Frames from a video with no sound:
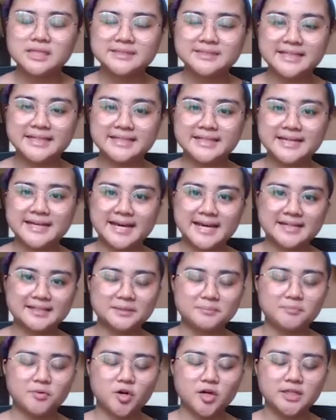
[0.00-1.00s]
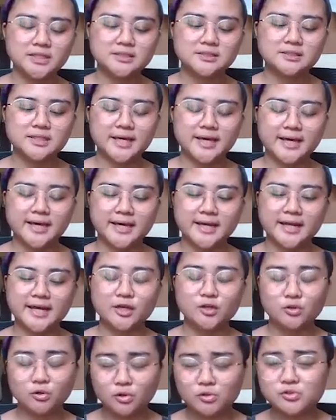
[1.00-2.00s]
the Dayani part, and
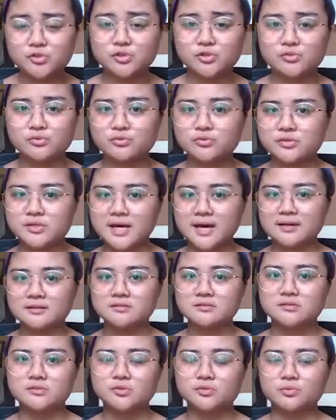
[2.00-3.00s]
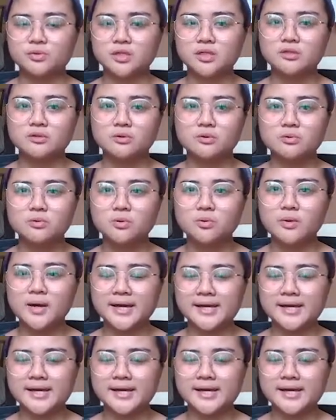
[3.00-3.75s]
I also use that to her logo.